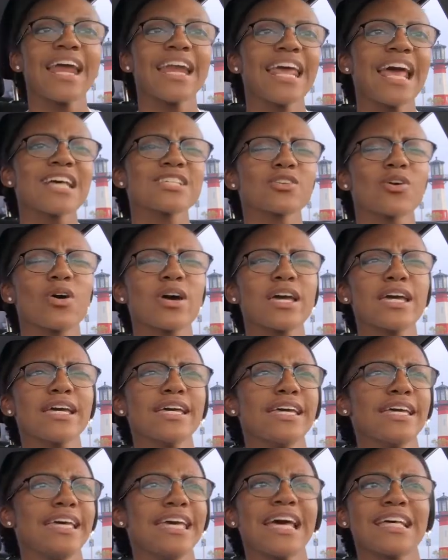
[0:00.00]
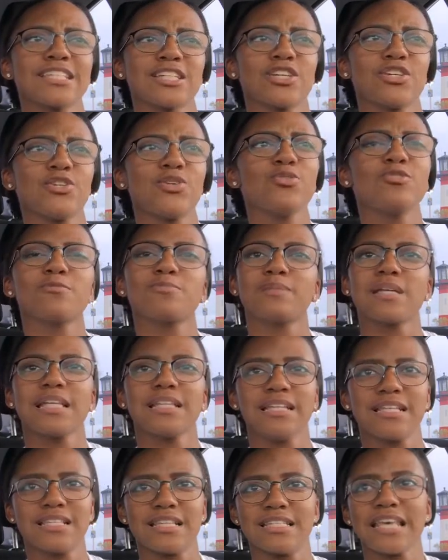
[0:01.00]
And he has a huge
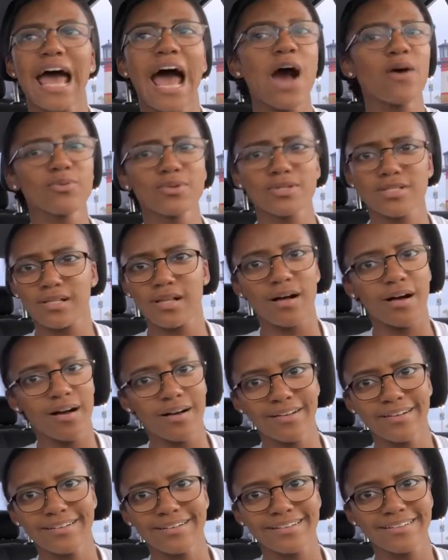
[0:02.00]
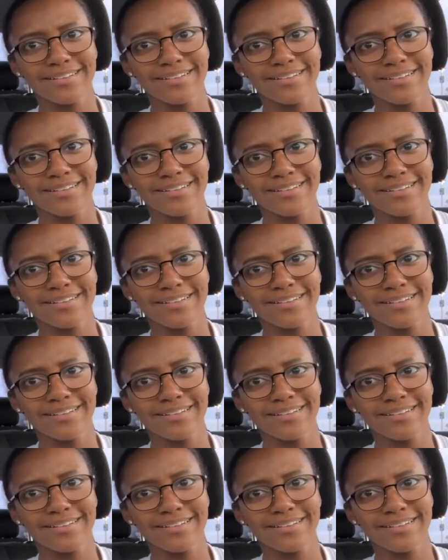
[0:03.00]
playlist. It's hours long.